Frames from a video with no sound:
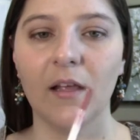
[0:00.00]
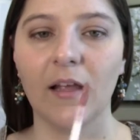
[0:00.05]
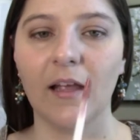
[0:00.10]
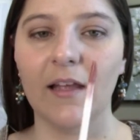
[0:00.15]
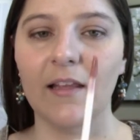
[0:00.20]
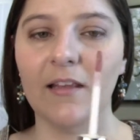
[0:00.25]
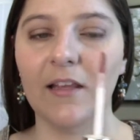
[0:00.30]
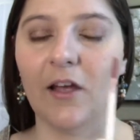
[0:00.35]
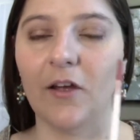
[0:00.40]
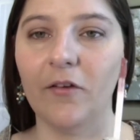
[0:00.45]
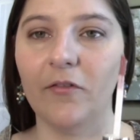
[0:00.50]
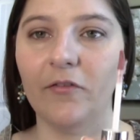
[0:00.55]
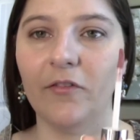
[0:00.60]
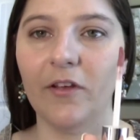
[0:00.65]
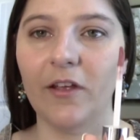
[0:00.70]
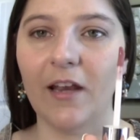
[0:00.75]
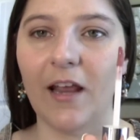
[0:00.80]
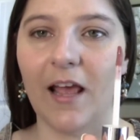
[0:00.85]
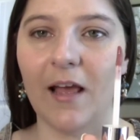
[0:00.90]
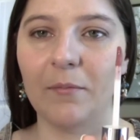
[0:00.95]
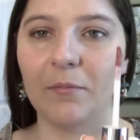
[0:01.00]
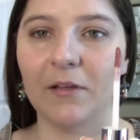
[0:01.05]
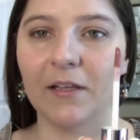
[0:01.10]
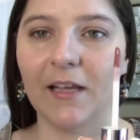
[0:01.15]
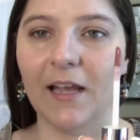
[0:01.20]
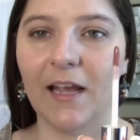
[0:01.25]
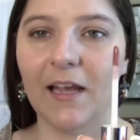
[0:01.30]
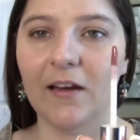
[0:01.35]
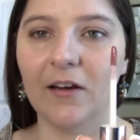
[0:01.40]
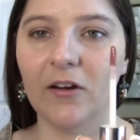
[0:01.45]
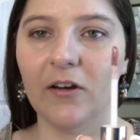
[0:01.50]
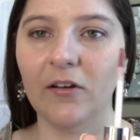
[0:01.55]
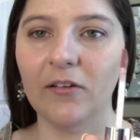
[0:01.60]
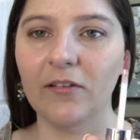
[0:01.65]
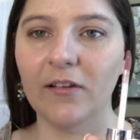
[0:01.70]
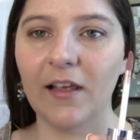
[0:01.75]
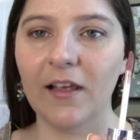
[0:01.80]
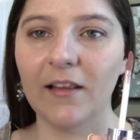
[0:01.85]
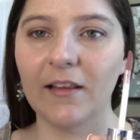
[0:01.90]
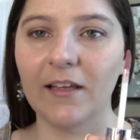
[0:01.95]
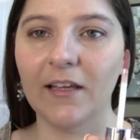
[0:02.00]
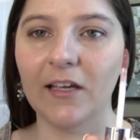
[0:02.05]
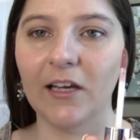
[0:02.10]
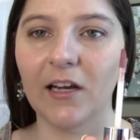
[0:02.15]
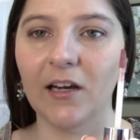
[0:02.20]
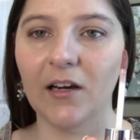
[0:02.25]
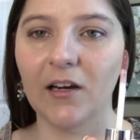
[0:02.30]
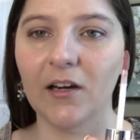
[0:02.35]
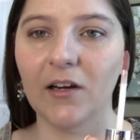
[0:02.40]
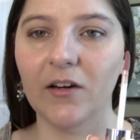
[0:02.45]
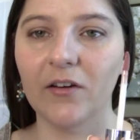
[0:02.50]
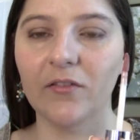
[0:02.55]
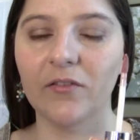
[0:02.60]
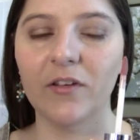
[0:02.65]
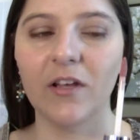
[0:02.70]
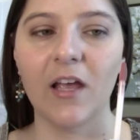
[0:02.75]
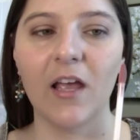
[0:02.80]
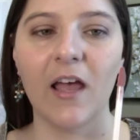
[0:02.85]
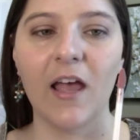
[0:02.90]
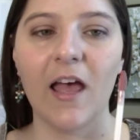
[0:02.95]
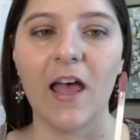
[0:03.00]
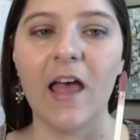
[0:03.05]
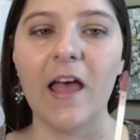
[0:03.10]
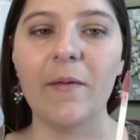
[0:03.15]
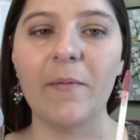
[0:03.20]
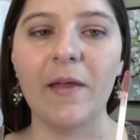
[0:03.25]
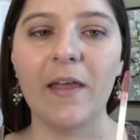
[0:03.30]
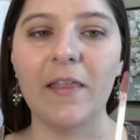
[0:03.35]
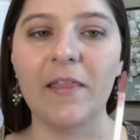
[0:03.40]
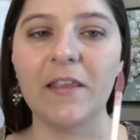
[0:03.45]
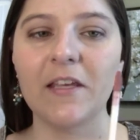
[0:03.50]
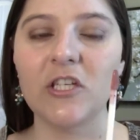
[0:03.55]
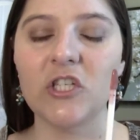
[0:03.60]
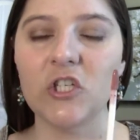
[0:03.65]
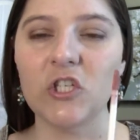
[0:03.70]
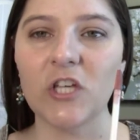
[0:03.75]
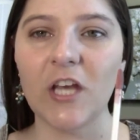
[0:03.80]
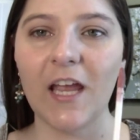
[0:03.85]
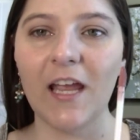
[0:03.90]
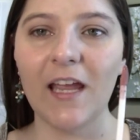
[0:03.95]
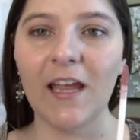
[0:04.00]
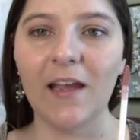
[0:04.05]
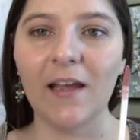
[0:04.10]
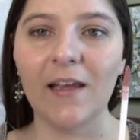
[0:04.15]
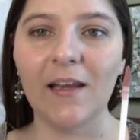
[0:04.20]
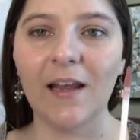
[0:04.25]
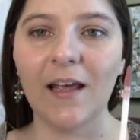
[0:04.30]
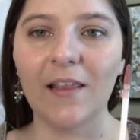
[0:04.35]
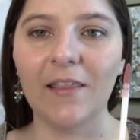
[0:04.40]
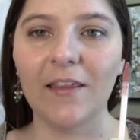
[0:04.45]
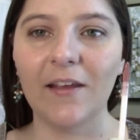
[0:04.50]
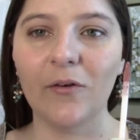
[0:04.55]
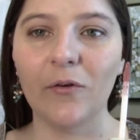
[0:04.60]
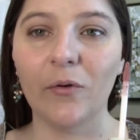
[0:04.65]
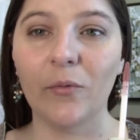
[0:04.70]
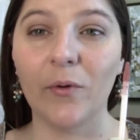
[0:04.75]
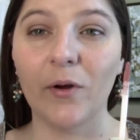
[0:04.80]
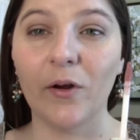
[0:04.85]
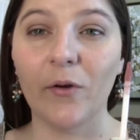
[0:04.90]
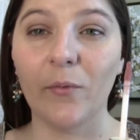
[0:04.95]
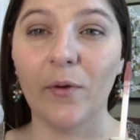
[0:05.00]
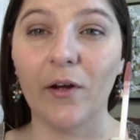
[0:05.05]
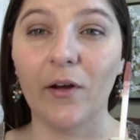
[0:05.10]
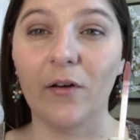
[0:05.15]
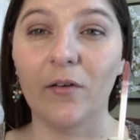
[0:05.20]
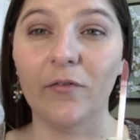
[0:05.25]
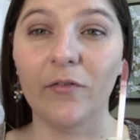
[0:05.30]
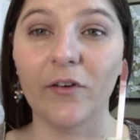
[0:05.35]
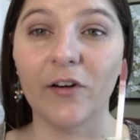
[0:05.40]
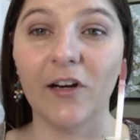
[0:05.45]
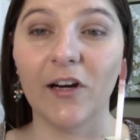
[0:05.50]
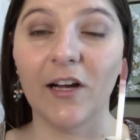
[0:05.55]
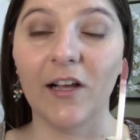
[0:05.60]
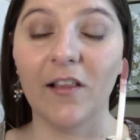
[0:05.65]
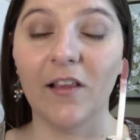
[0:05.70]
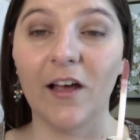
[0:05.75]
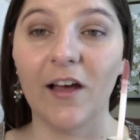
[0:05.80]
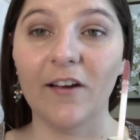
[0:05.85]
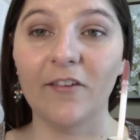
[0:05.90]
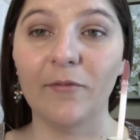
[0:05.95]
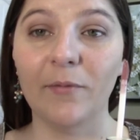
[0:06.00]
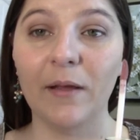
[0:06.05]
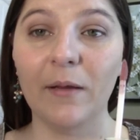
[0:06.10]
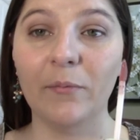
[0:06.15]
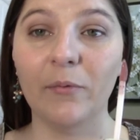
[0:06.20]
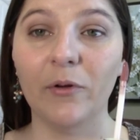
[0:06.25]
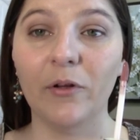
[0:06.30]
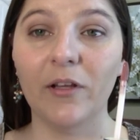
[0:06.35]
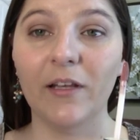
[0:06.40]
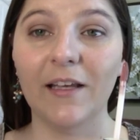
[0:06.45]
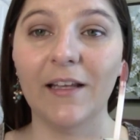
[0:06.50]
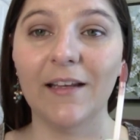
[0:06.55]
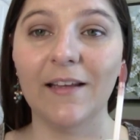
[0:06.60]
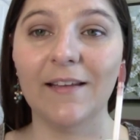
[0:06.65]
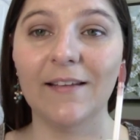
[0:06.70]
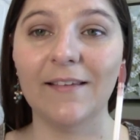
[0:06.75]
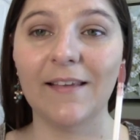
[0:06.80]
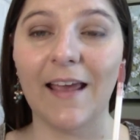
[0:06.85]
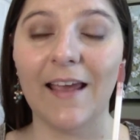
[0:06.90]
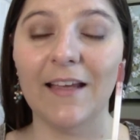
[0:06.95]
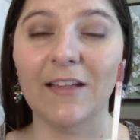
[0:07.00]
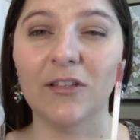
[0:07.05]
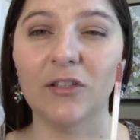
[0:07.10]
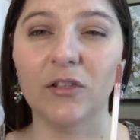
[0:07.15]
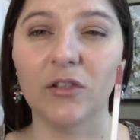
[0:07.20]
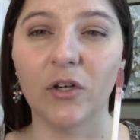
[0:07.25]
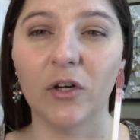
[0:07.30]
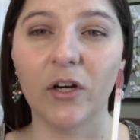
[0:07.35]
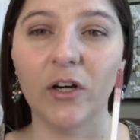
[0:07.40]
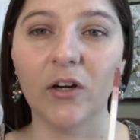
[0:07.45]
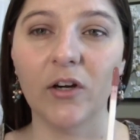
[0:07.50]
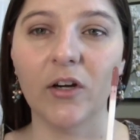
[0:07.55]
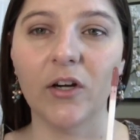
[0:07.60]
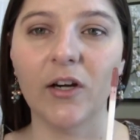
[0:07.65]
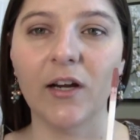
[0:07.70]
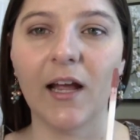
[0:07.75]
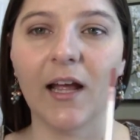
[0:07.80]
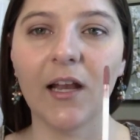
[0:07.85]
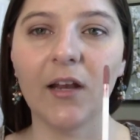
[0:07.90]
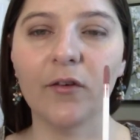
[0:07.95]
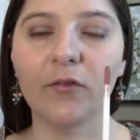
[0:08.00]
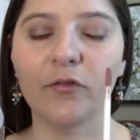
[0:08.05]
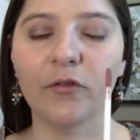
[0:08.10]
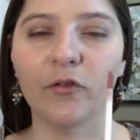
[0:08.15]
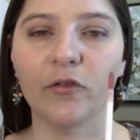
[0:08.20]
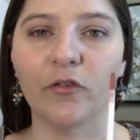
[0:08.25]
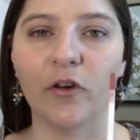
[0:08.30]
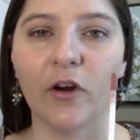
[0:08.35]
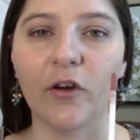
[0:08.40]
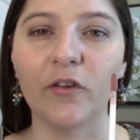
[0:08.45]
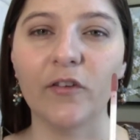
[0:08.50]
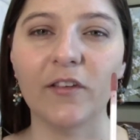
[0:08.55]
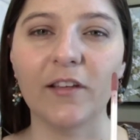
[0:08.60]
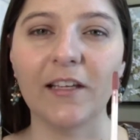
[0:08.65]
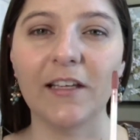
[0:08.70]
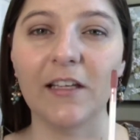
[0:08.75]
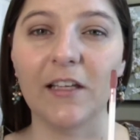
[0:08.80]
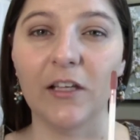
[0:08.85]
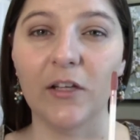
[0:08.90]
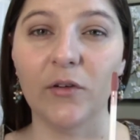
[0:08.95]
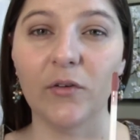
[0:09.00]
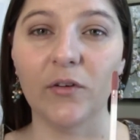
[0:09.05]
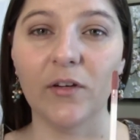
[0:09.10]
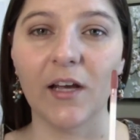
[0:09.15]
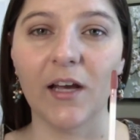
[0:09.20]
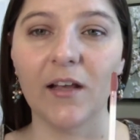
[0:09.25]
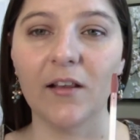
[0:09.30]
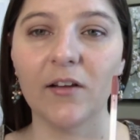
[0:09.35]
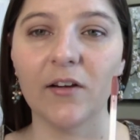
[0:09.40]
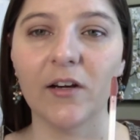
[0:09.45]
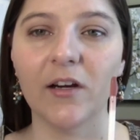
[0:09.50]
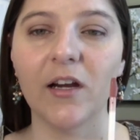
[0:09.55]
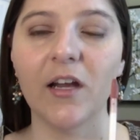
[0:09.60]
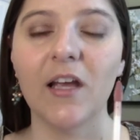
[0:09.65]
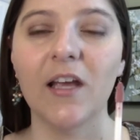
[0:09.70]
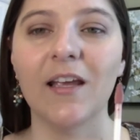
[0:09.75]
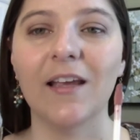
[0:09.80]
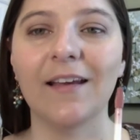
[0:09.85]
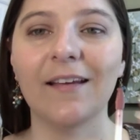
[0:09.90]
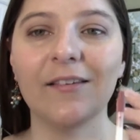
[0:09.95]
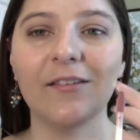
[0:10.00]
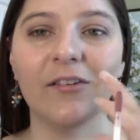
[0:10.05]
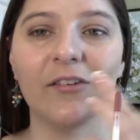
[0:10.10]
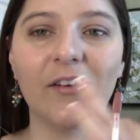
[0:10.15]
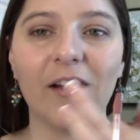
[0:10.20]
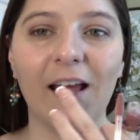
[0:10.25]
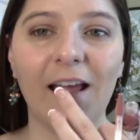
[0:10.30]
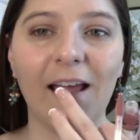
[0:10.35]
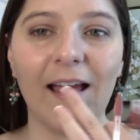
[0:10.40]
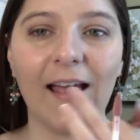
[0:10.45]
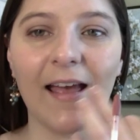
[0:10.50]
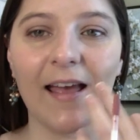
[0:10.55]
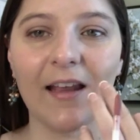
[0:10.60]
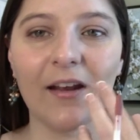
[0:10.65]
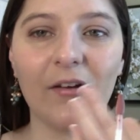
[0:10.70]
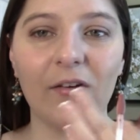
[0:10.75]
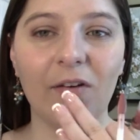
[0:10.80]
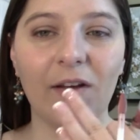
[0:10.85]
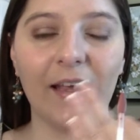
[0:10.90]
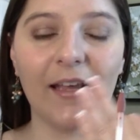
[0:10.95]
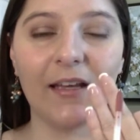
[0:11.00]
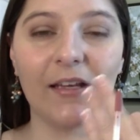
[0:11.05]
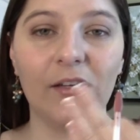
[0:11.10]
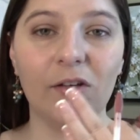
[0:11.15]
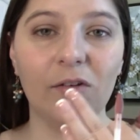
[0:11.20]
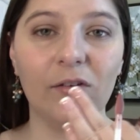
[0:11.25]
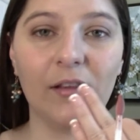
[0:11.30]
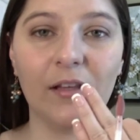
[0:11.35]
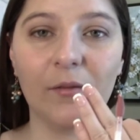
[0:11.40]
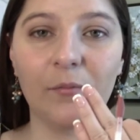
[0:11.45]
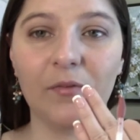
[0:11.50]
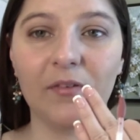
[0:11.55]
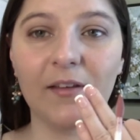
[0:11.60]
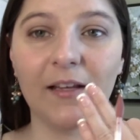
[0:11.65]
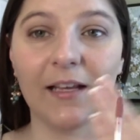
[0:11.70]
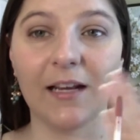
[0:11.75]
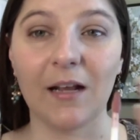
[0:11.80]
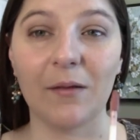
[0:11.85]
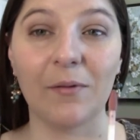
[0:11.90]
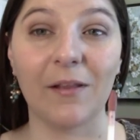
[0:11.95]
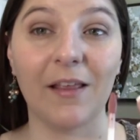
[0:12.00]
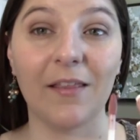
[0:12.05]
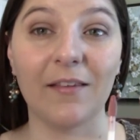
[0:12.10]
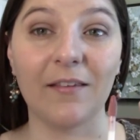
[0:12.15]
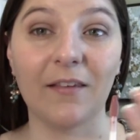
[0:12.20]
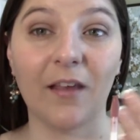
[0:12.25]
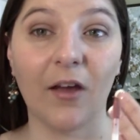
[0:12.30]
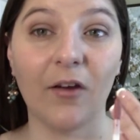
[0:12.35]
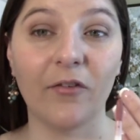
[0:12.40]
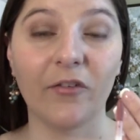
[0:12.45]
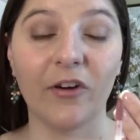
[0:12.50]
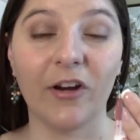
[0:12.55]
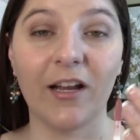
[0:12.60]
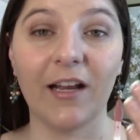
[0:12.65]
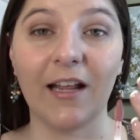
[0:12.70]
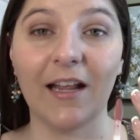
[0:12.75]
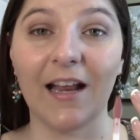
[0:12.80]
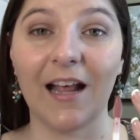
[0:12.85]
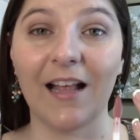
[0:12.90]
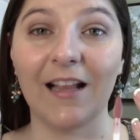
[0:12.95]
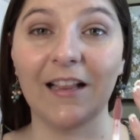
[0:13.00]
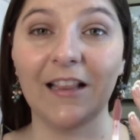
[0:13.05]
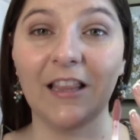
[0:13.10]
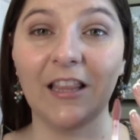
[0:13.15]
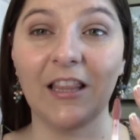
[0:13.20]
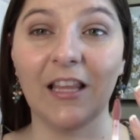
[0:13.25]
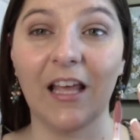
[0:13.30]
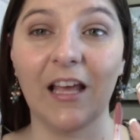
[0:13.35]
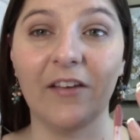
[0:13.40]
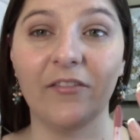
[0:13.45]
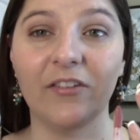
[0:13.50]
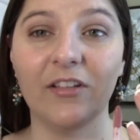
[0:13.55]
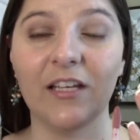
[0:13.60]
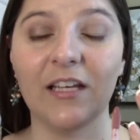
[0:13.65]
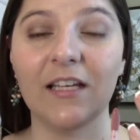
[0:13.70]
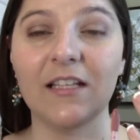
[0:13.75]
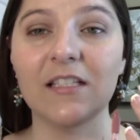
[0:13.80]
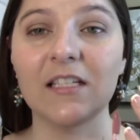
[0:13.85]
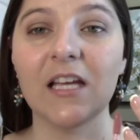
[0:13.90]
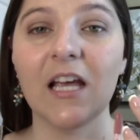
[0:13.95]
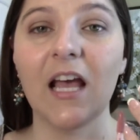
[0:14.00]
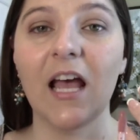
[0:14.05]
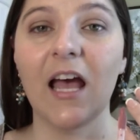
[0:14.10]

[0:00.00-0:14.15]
a doe foot applicator, slightly curved, and the shade I think will work well for a lot of people. It is a darker kind of rosy nude color. Yesterday I had on a nude lipstick and I applied this over it and I loved it.